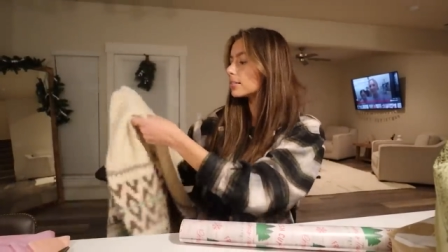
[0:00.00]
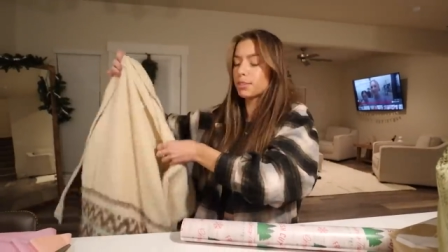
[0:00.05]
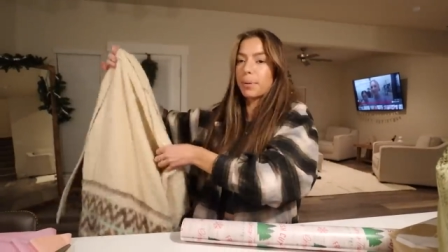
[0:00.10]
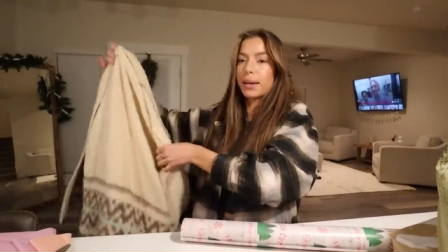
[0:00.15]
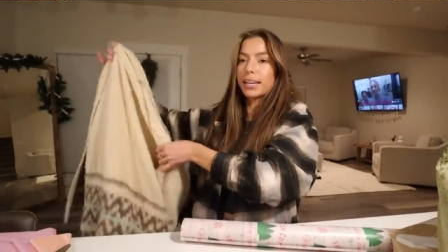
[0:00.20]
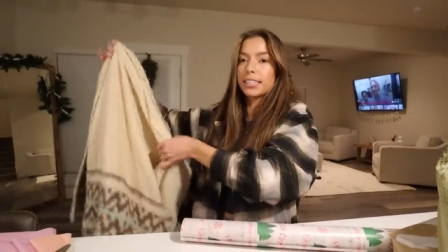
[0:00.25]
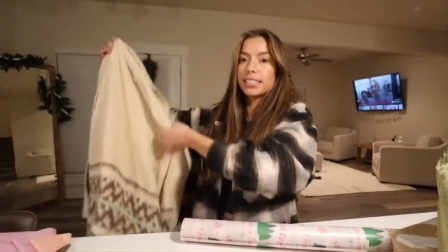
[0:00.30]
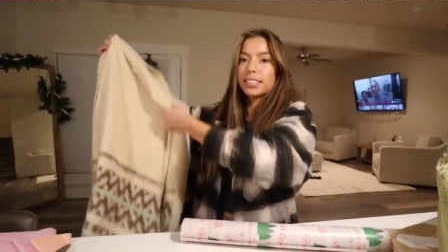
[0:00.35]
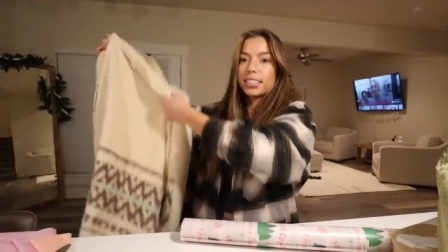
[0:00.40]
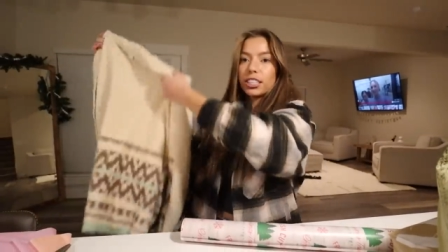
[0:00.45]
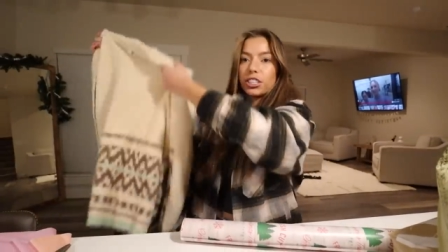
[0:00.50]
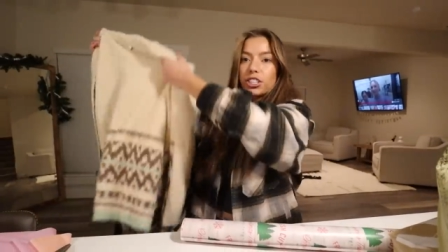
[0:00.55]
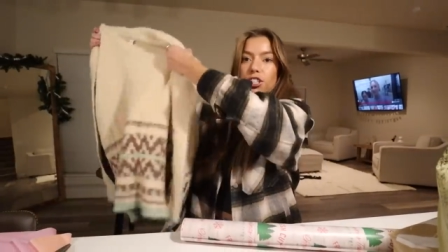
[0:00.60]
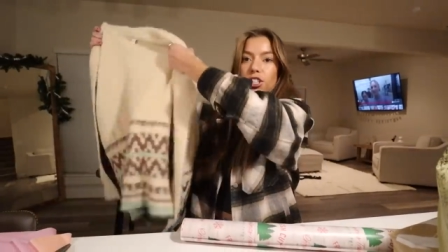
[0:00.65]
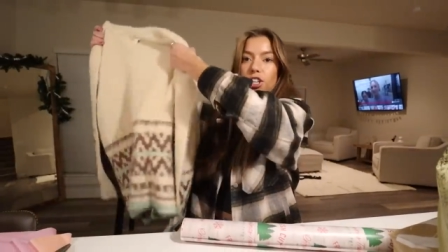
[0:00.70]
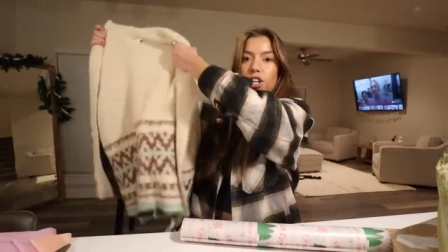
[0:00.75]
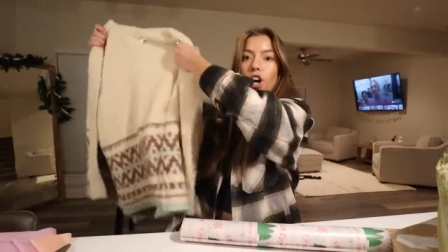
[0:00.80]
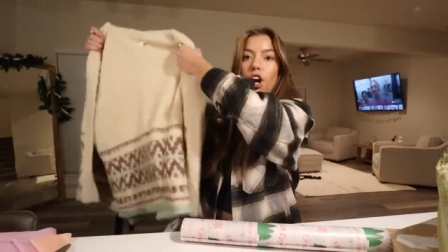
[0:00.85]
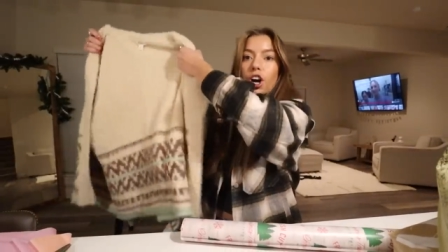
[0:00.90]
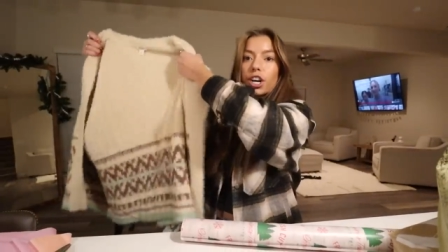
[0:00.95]
It's basically just
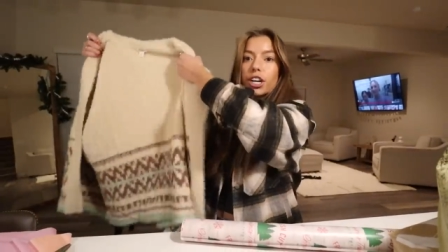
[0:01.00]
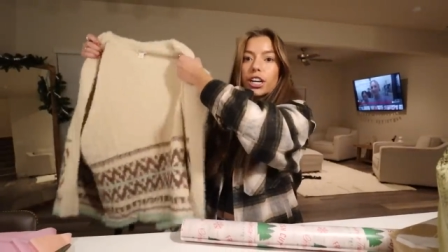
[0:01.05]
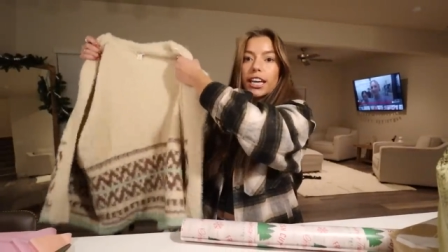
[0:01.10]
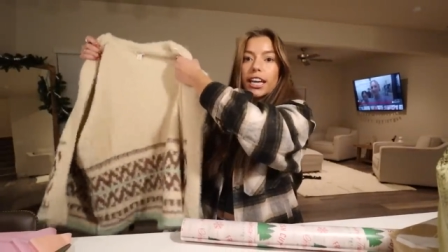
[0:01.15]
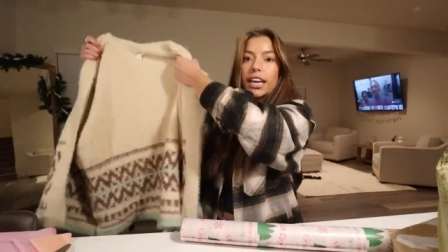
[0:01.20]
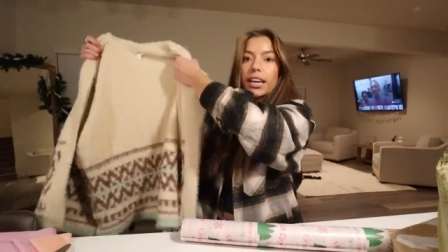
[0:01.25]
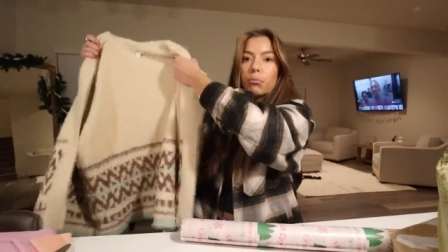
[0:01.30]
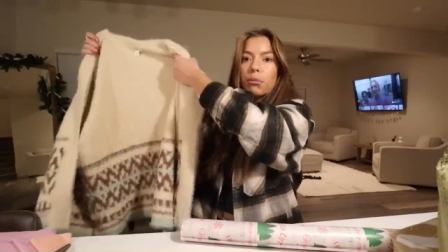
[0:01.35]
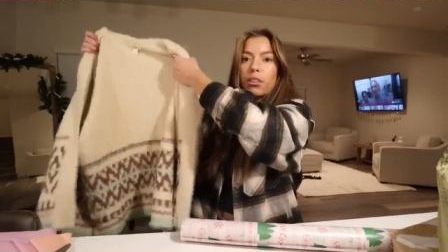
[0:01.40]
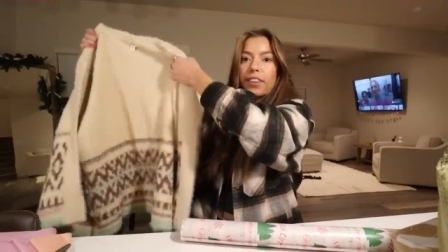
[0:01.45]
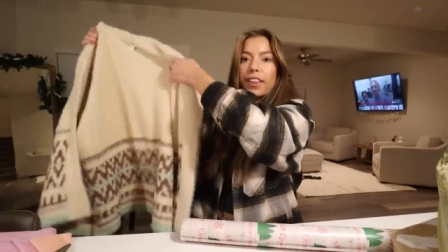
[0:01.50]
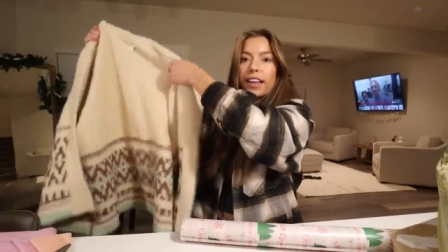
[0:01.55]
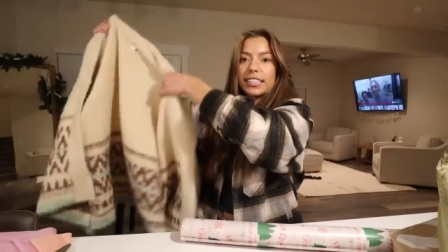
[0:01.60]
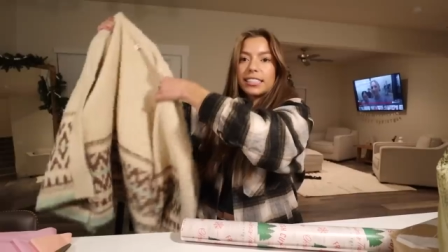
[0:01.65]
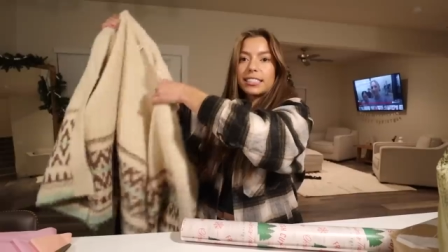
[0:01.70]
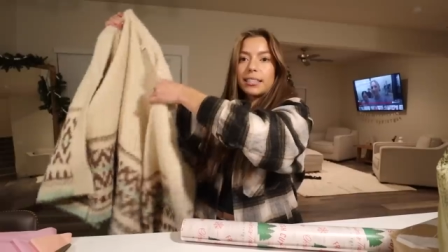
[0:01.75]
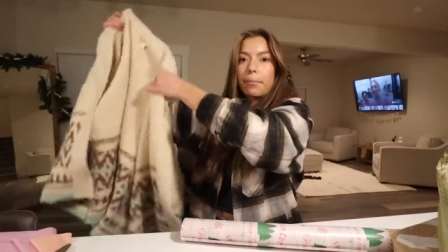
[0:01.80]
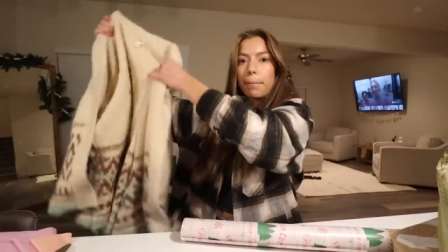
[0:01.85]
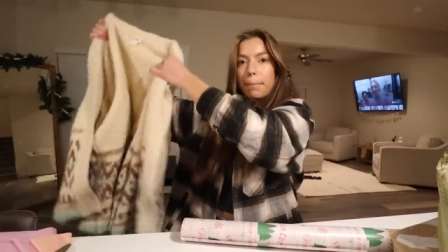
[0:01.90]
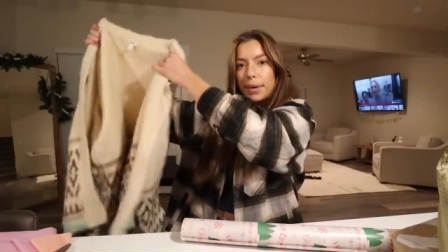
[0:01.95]
a cardigan with like
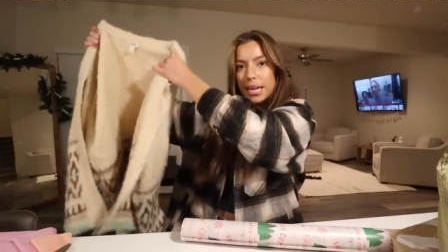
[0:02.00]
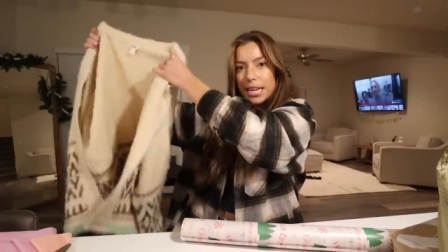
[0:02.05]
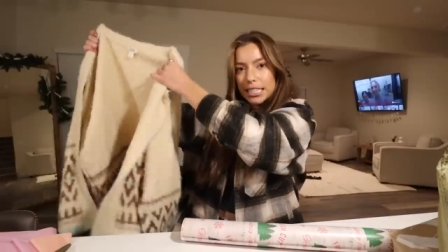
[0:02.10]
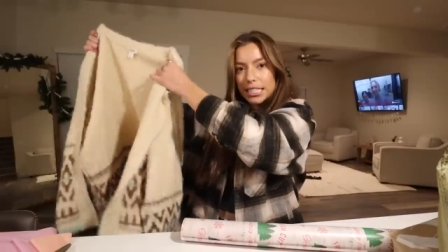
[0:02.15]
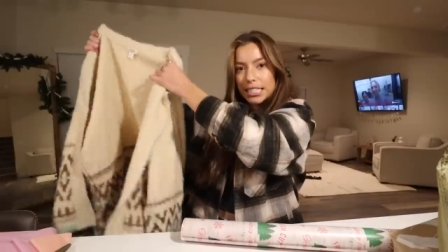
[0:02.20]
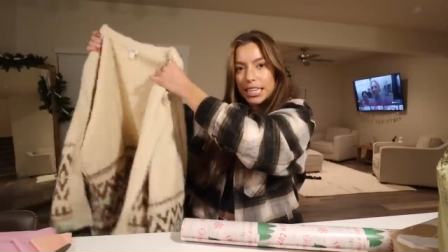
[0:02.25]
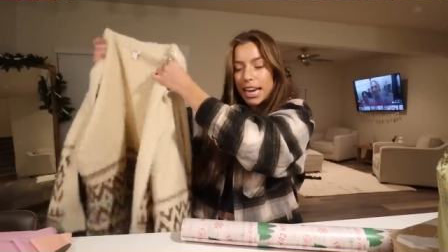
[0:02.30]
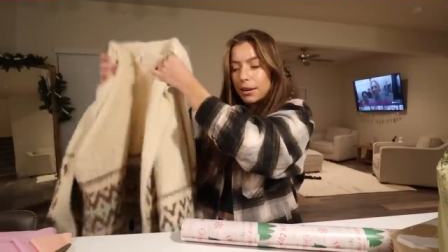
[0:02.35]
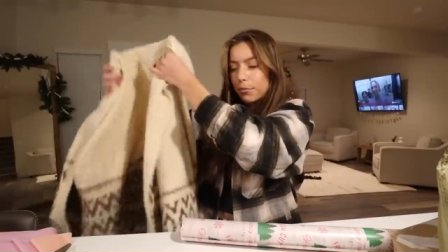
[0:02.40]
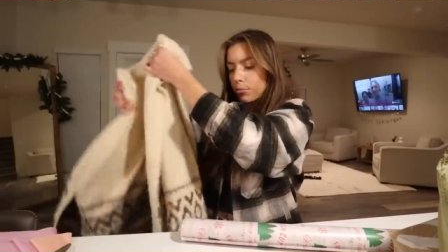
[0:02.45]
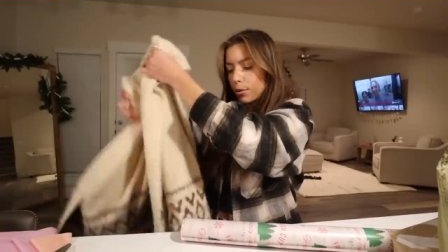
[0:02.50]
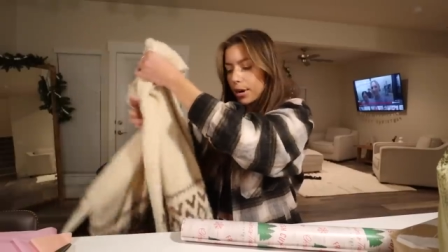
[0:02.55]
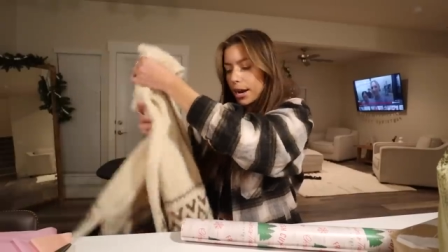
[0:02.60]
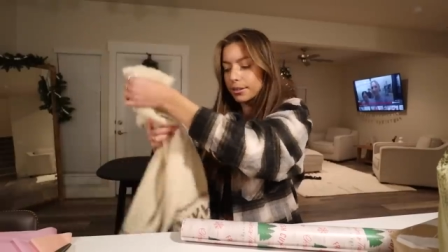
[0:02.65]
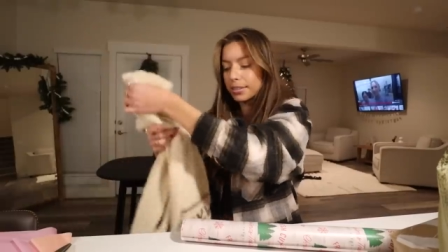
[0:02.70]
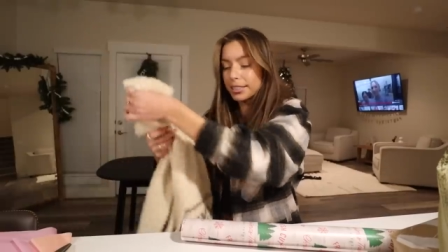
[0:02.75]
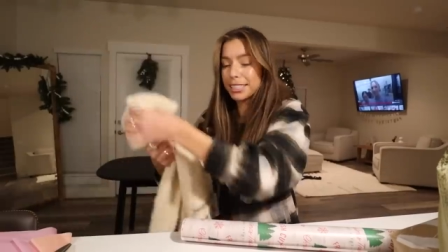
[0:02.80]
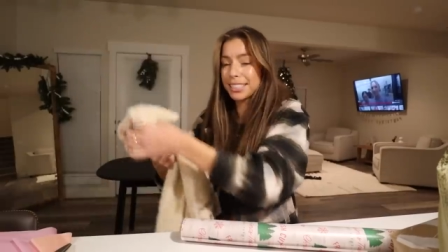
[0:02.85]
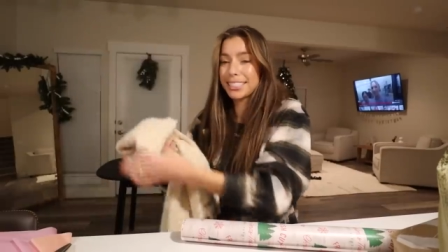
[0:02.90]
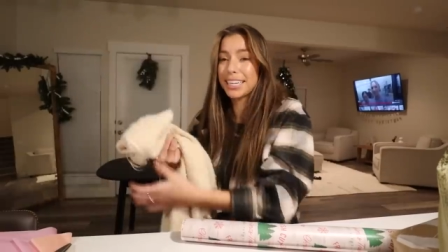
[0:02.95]
some mint and
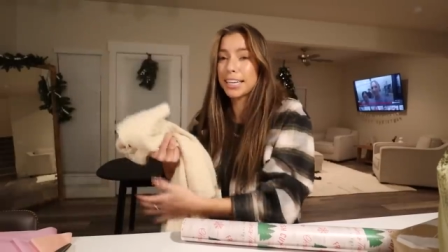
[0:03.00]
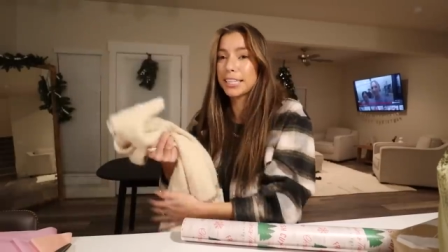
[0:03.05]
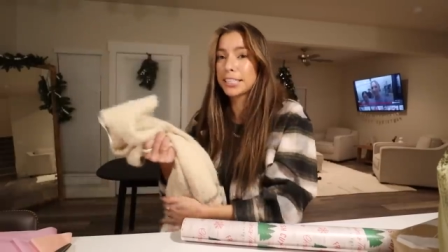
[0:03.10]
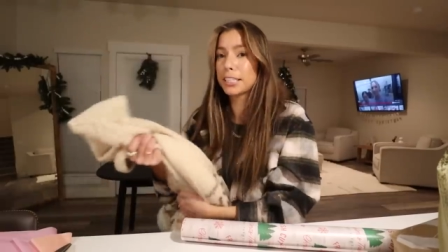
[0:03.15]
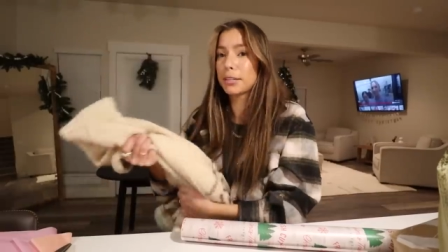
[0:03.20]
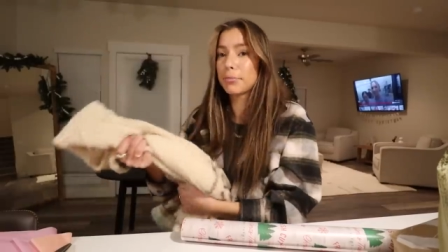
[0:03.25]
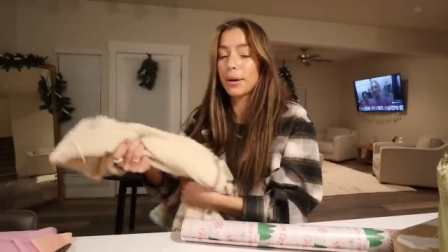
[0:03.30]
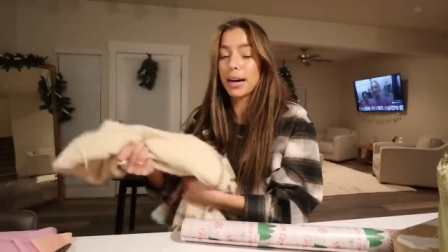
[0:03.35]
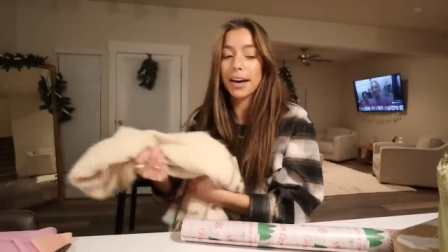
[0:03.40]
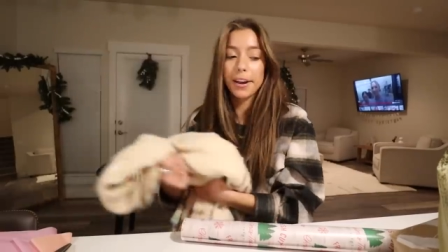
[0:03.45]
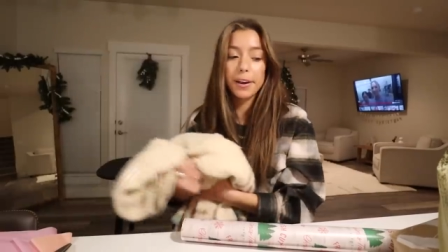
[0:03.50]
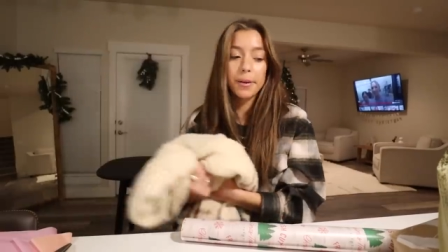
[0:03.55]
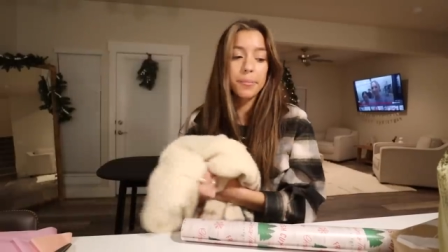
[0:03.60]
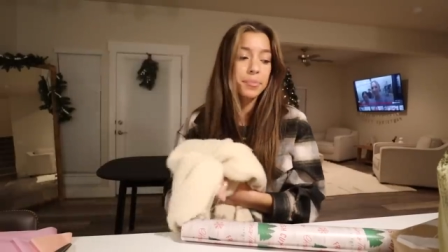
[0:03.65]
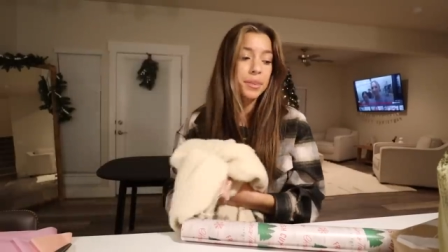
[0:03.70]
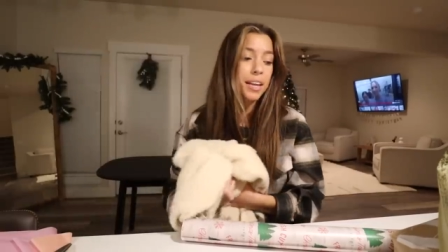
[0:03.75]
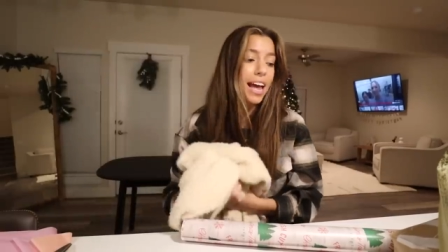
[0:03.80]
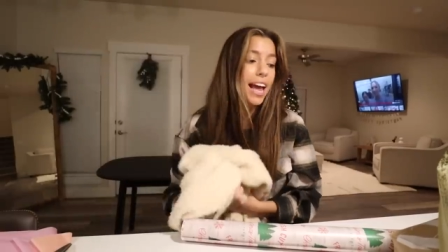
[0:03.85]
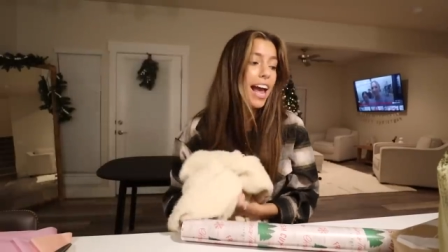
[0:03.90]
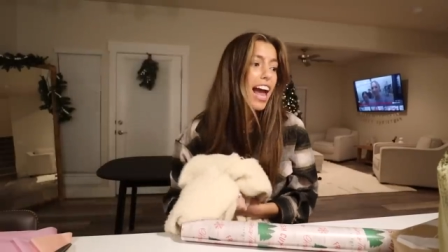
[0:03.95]
brown details at the
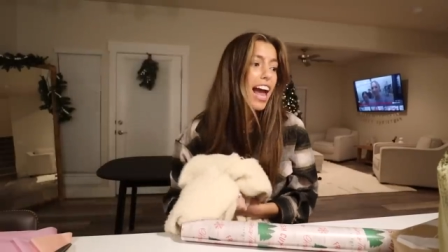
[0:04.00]
bottom.